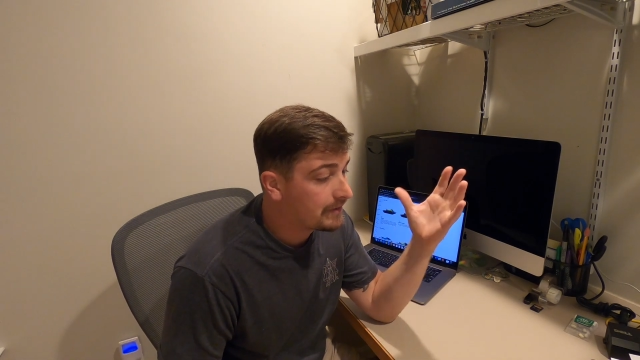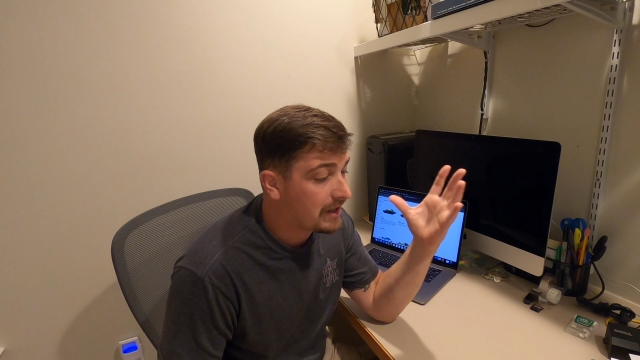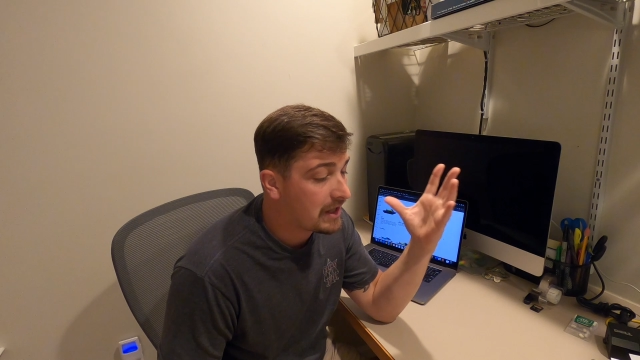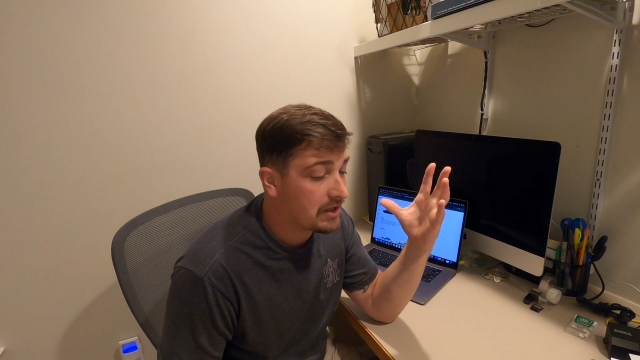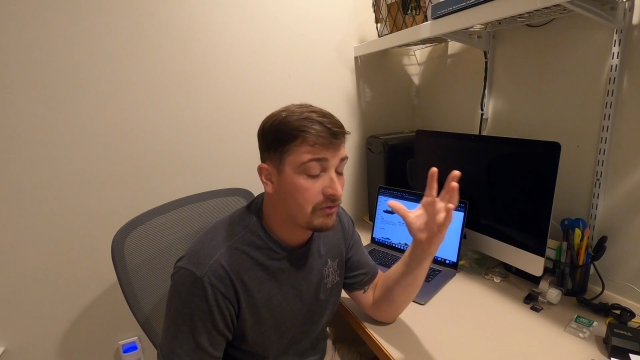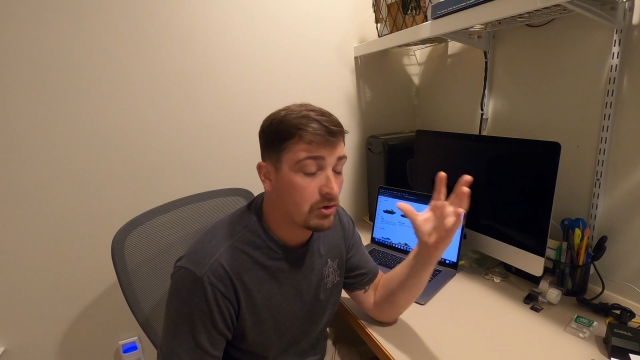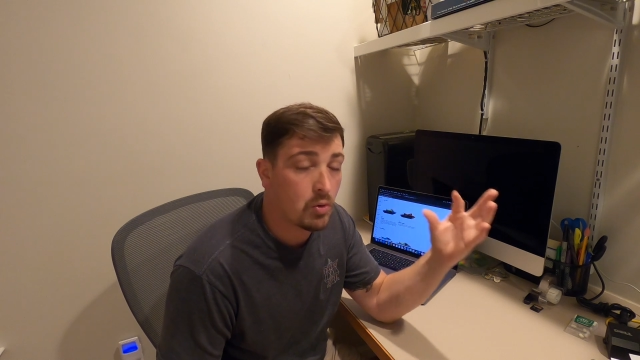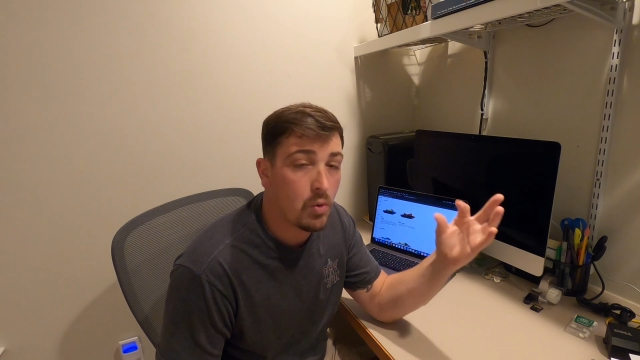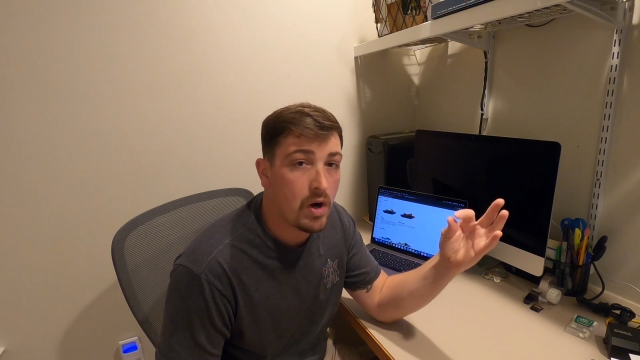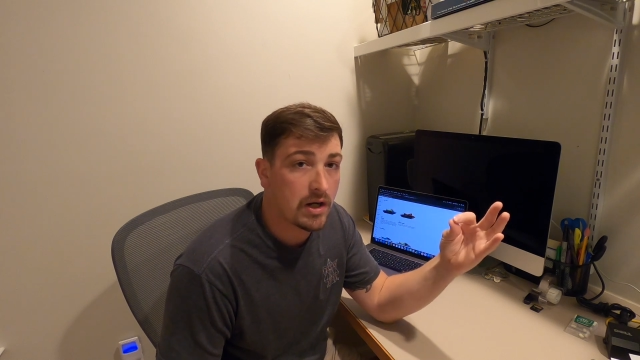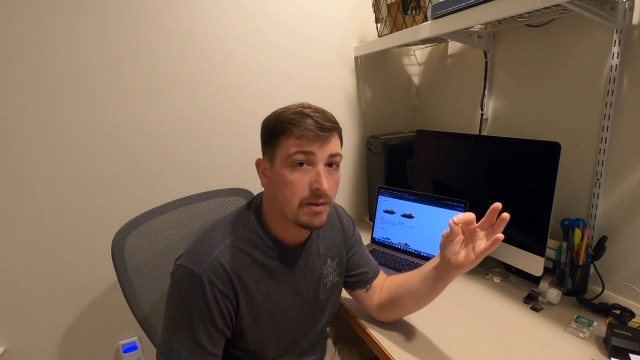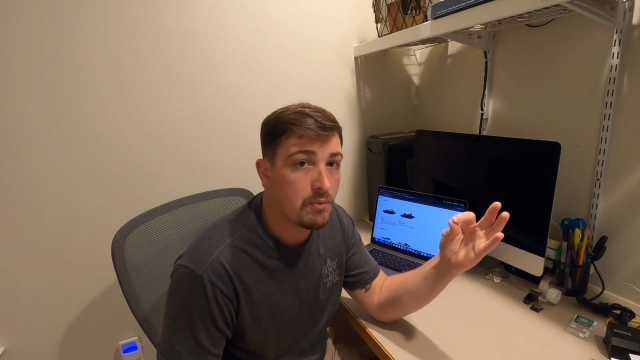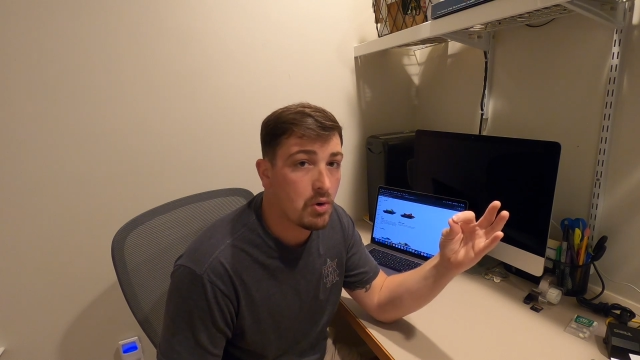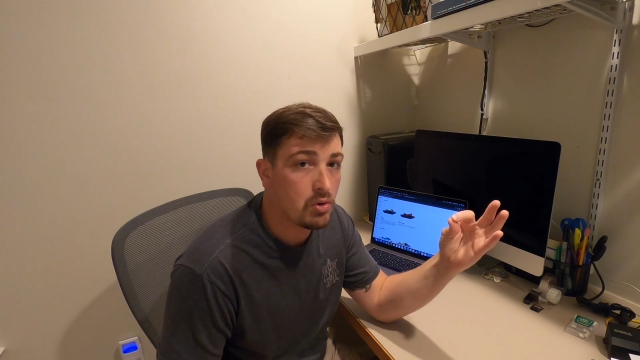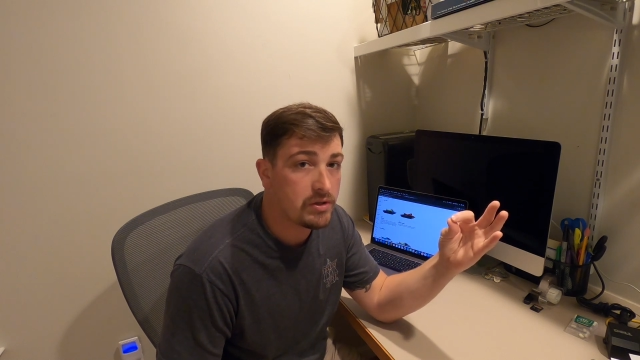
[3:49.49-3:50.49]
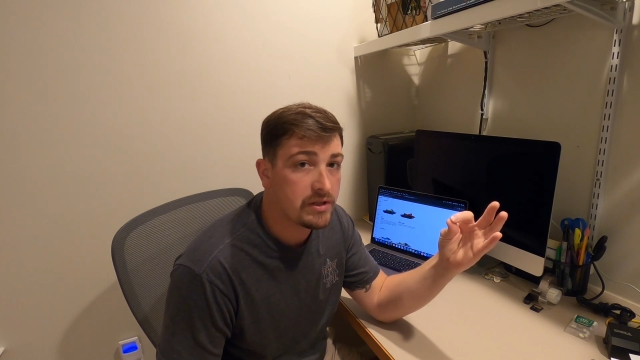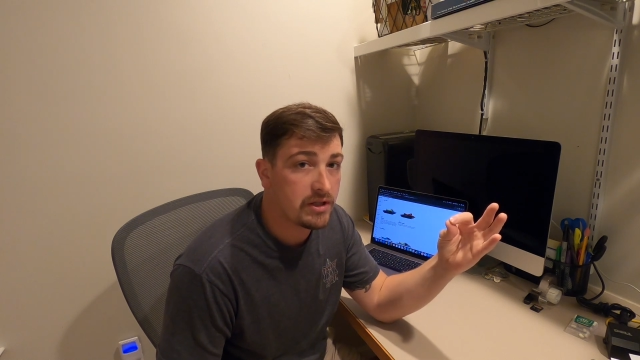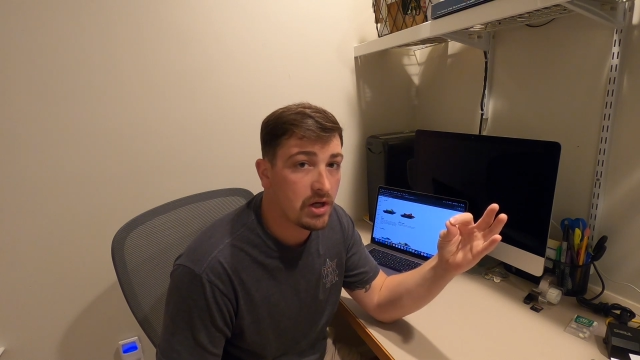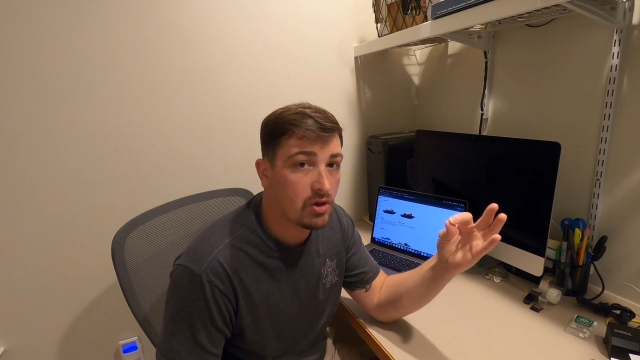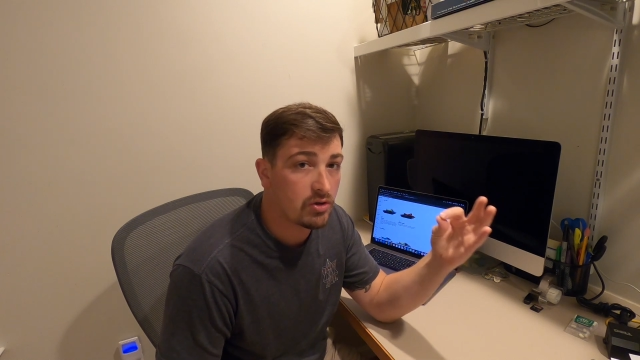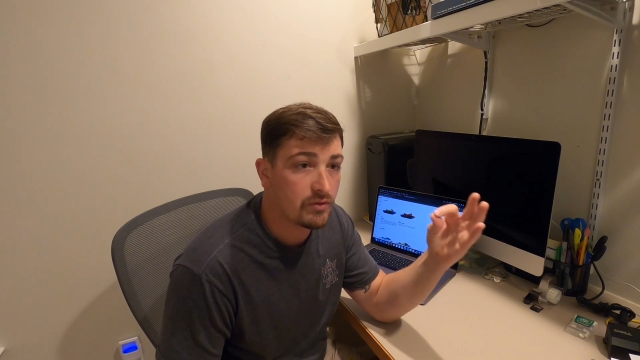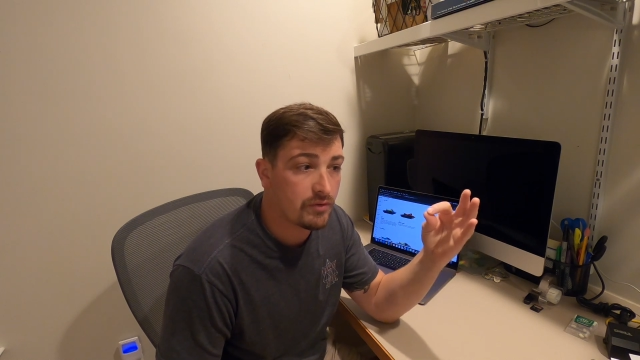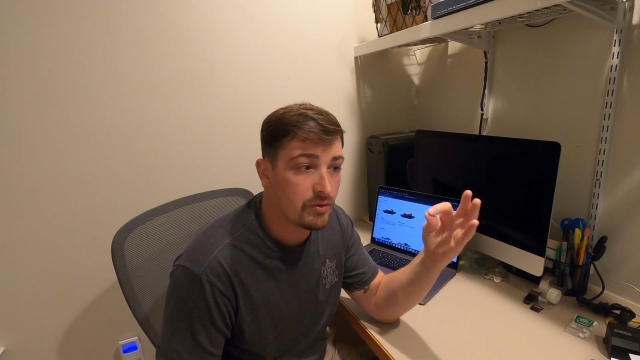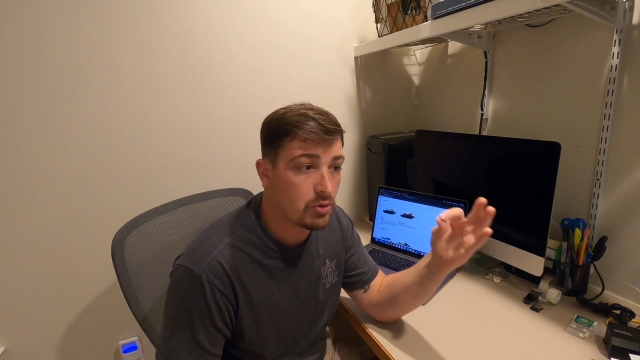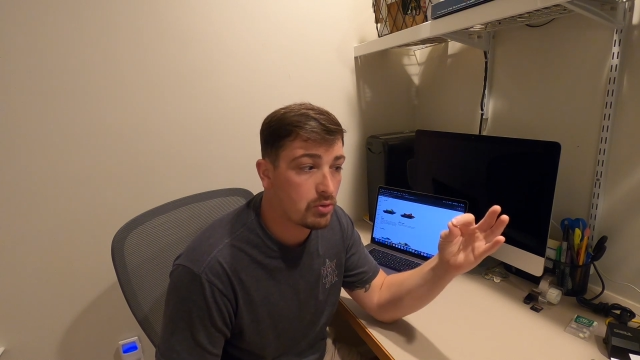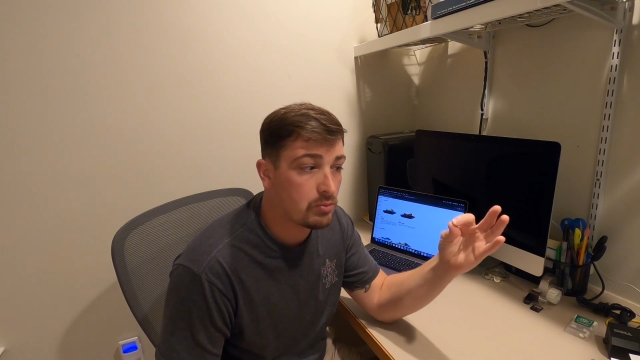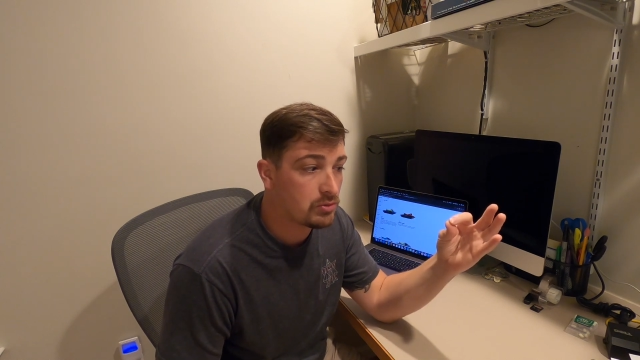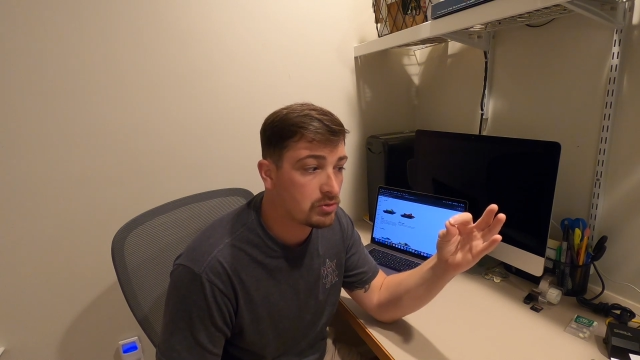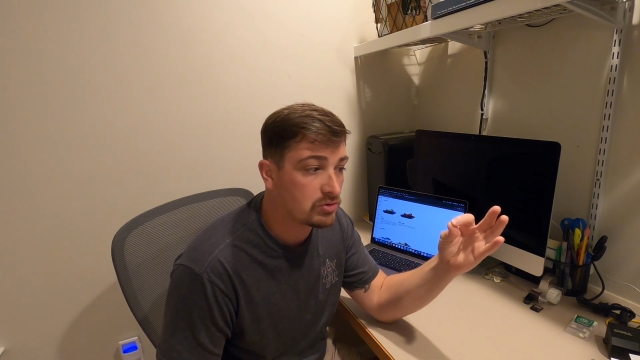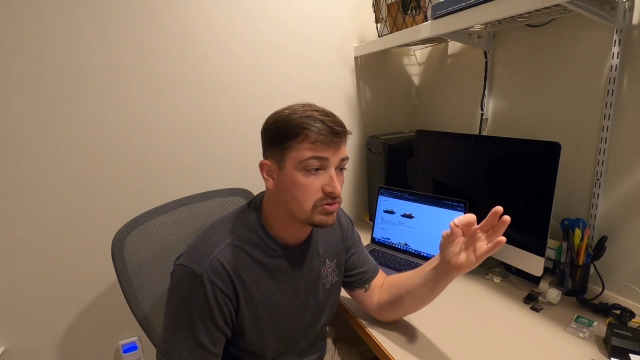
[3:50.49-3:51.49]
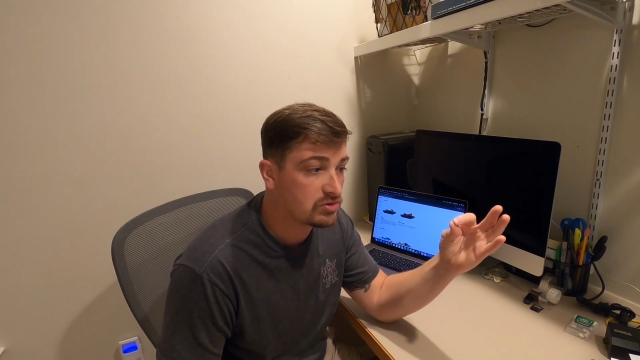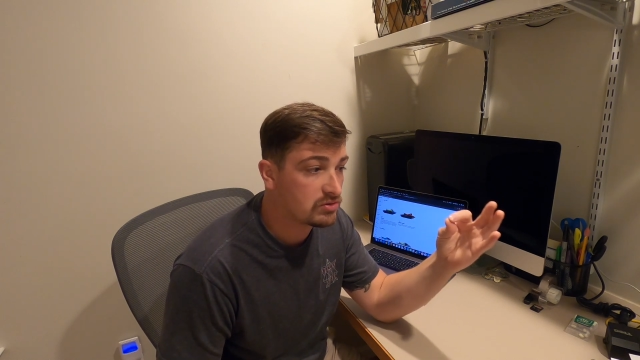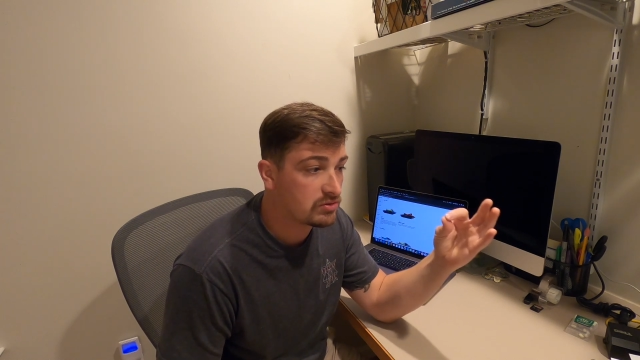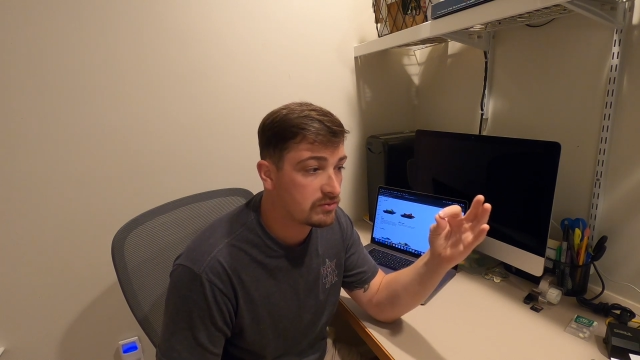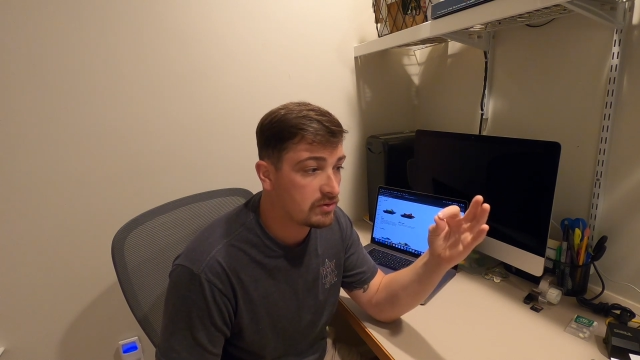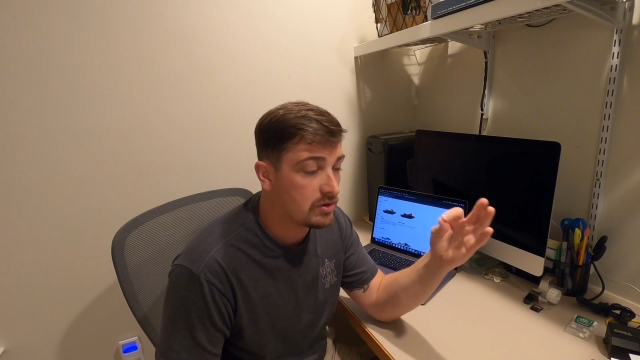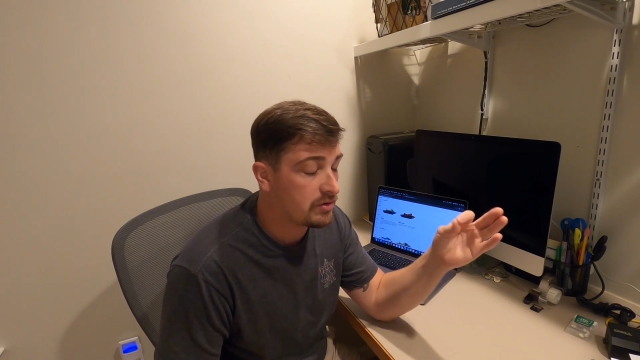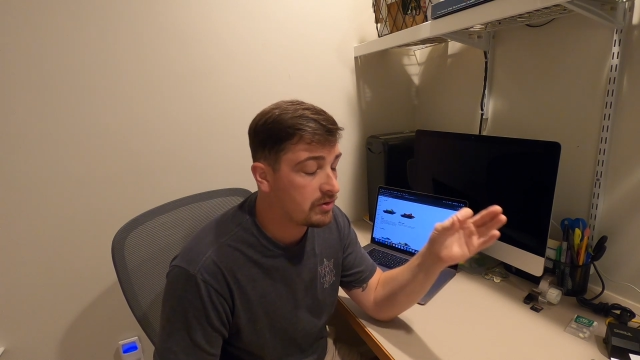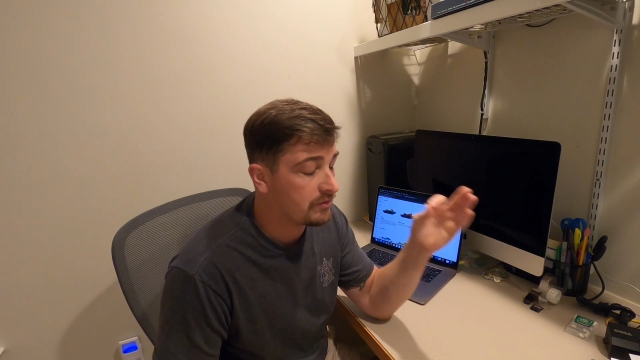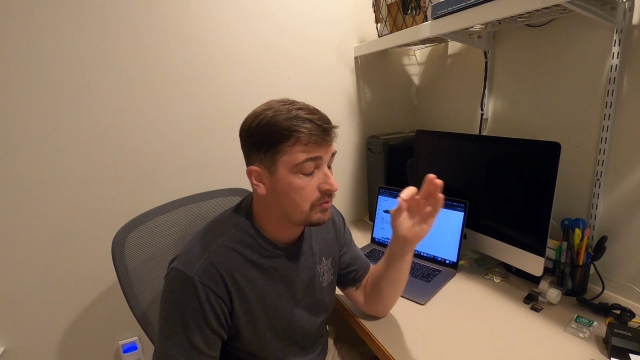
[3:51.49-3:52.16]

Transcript: kind of a guacamole color for the